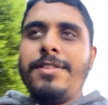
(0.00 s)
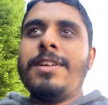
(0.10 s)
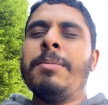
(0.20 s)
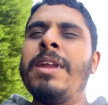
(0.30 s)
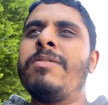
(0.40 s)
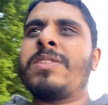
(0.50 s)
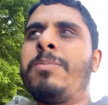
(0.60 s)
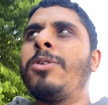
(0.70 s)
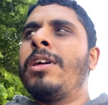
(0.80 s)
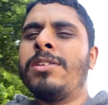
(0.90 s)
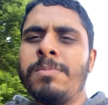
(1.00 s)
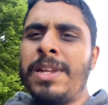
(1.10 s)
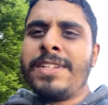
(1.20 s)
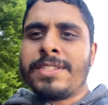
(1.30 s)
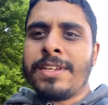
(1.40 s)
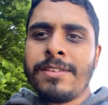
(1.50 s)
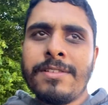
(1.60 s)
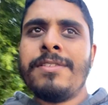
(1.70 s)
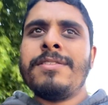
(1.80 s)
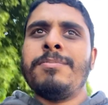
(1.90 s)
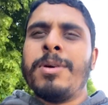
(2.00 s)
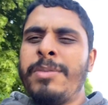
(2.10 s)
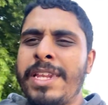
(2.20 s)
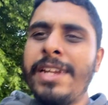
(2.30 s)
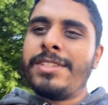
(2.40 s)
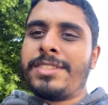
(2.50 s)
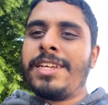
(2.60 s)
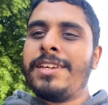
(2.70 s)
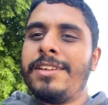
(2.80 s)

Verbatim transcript: I mean, I've explored London plenty, but mainly the city.